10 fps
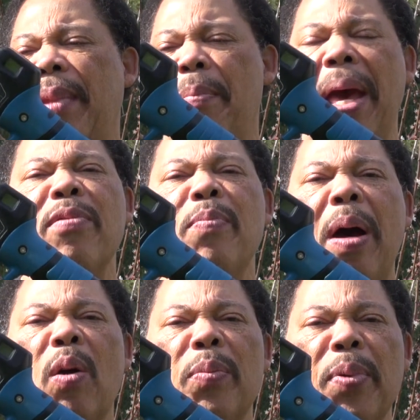
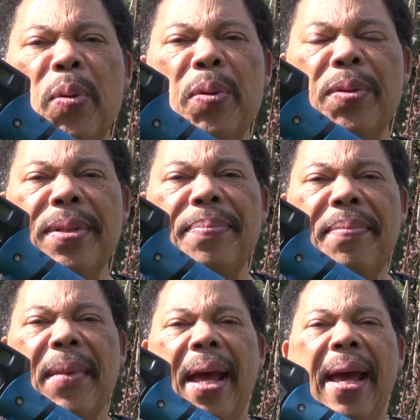battery-powered pruners,
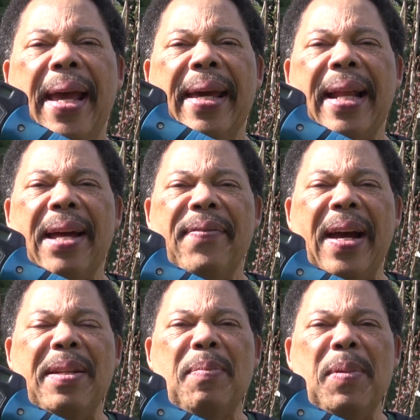and I
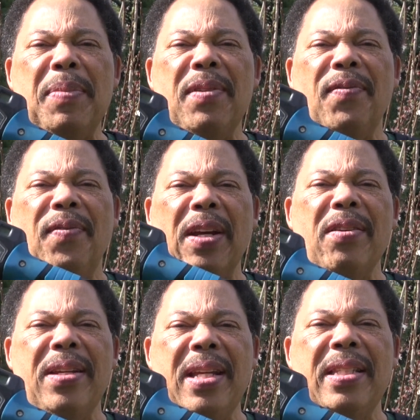find them to be
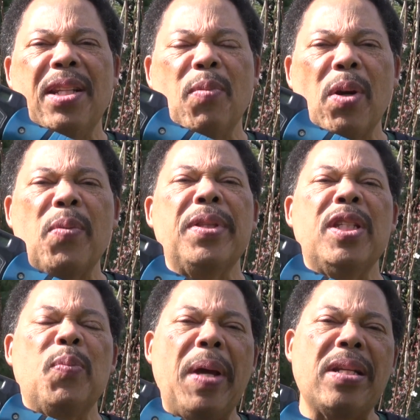very easy to work with,
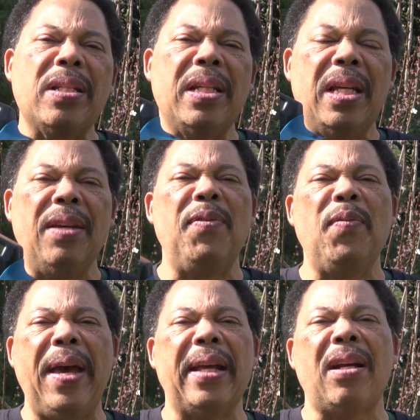especially if
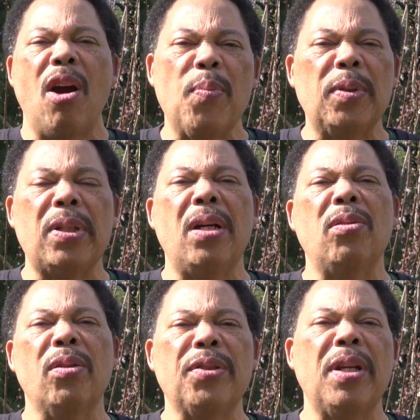you've had carpal
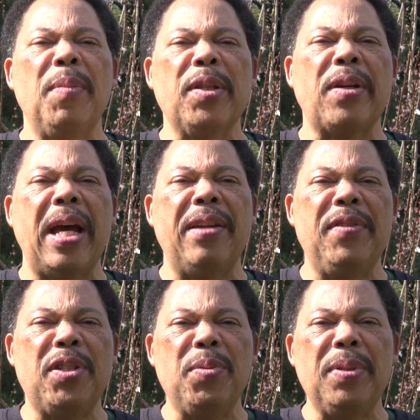tunnel or some other kind of
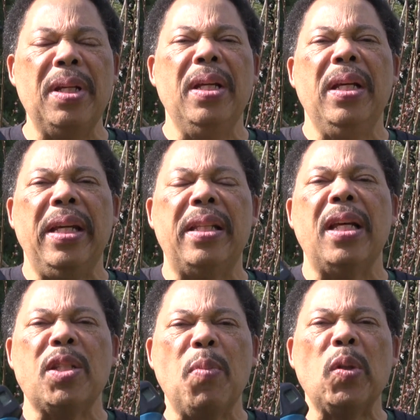issues. It
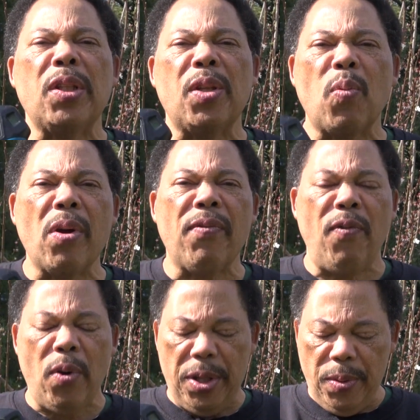does most of the work
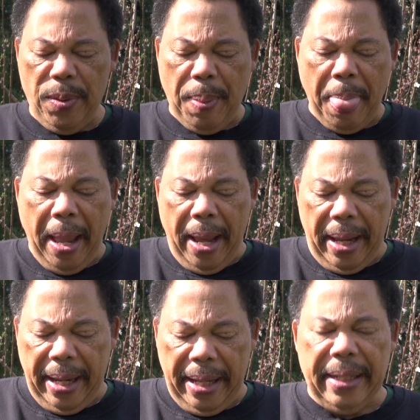for you.
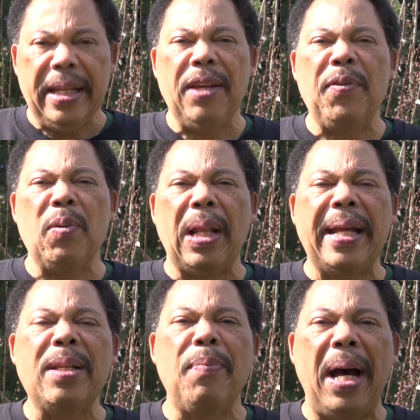And if you'd
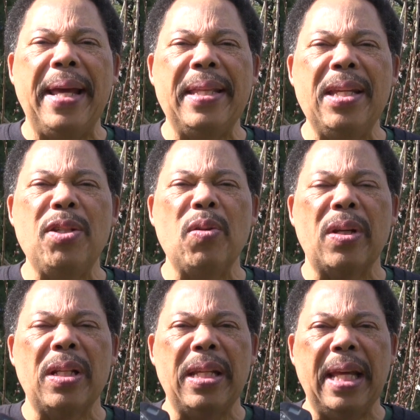like to buy these, you
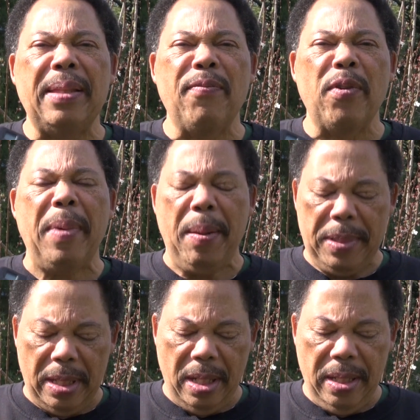can get them from
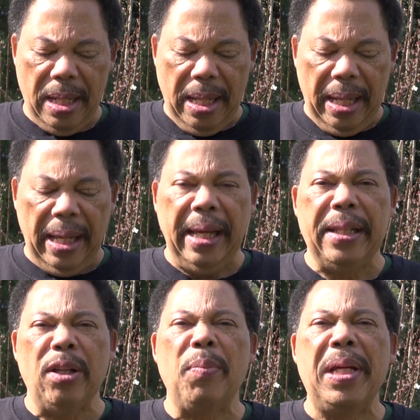Amazon
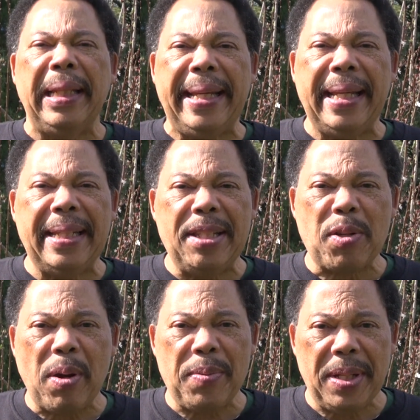and there'll be a link in the
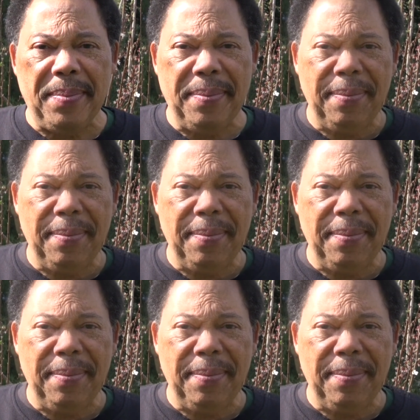description.